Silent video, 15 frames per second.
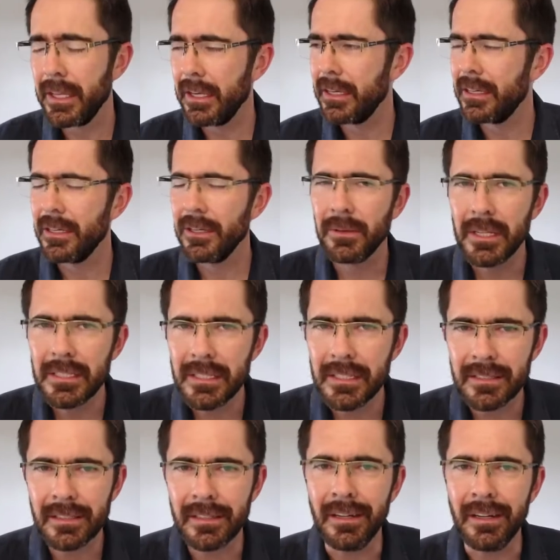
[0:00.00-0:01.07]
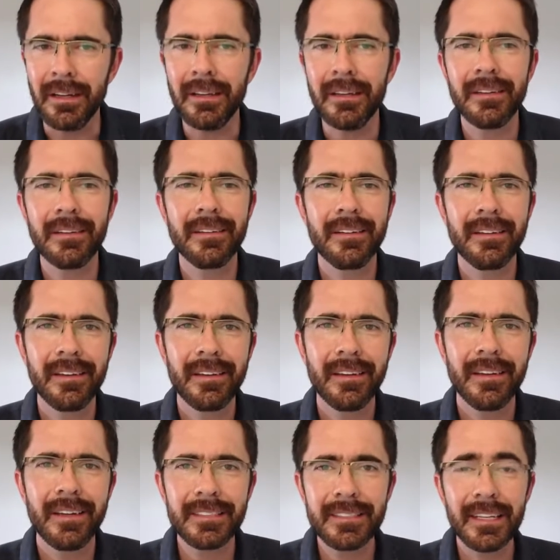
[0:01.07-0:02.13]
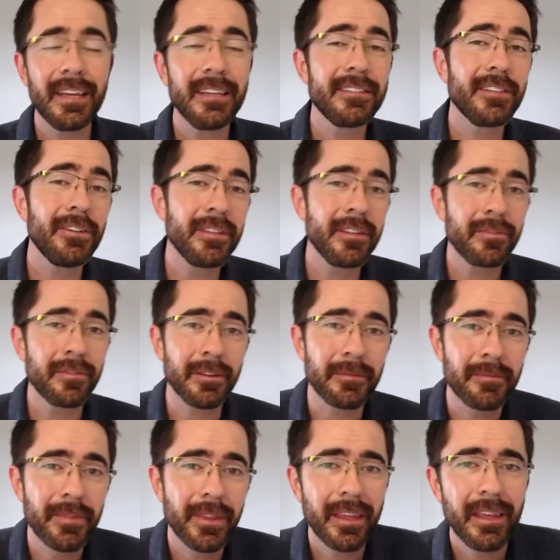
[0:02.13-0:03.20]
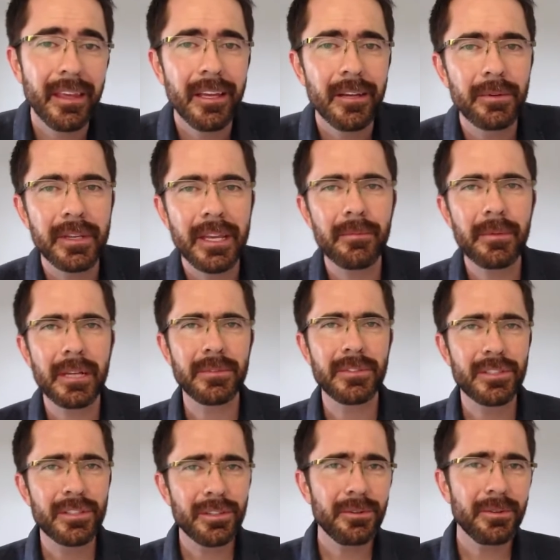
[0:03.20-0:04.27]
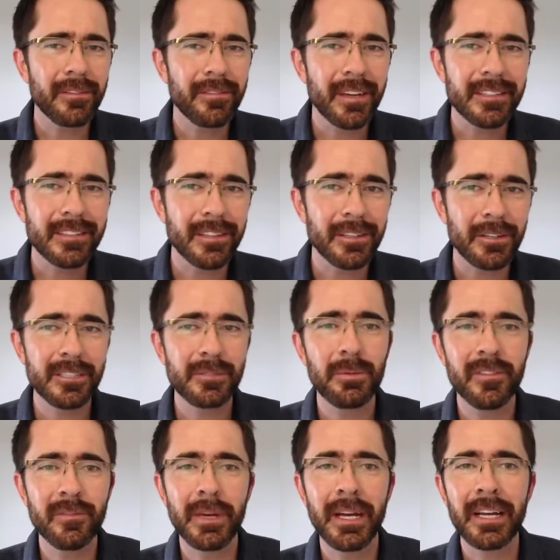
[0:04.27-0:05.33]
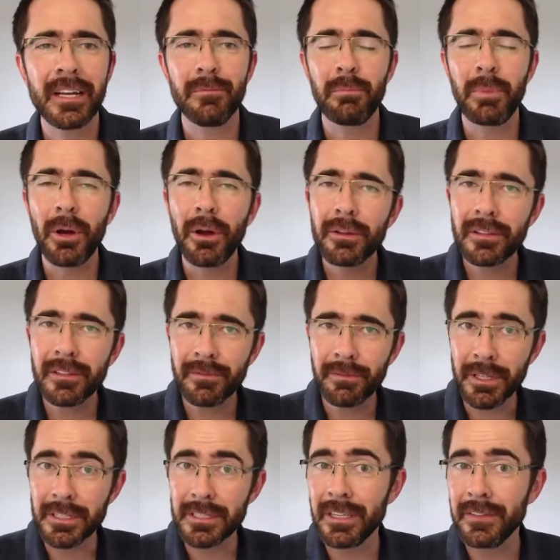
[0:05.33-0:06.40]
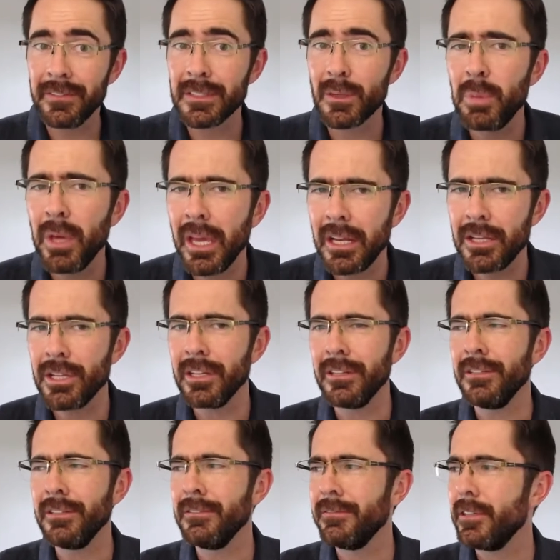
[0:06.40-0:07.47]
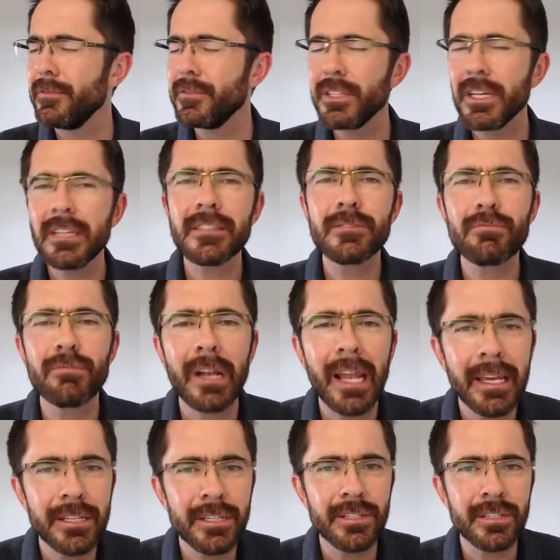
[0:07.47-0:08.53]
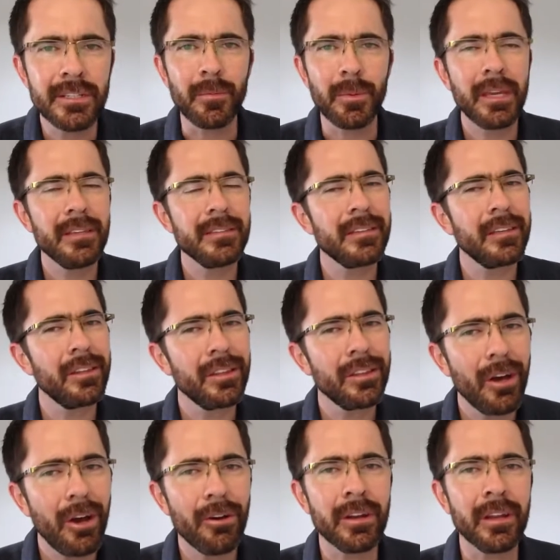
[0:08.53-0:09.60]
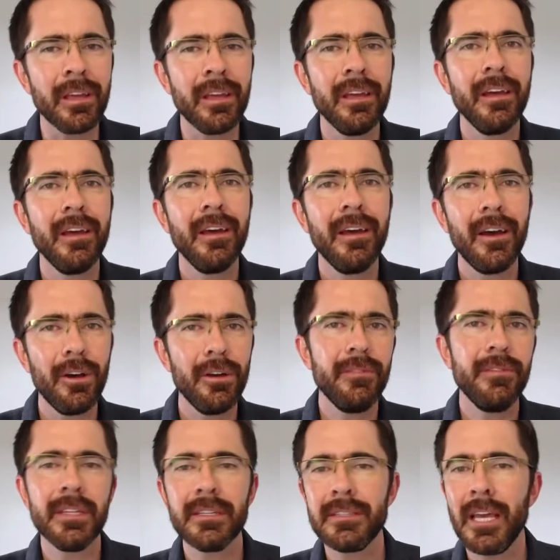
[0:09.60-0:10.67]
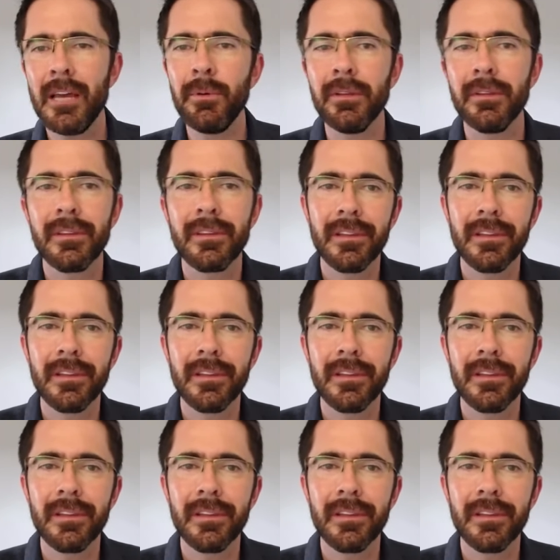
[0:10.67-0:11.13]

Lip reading: Who is this guy? And today is no different. We're coming up to two events in the Gospel of Mark, both of which give us a picture of Jesus' relationship, his authority over the Sabbath.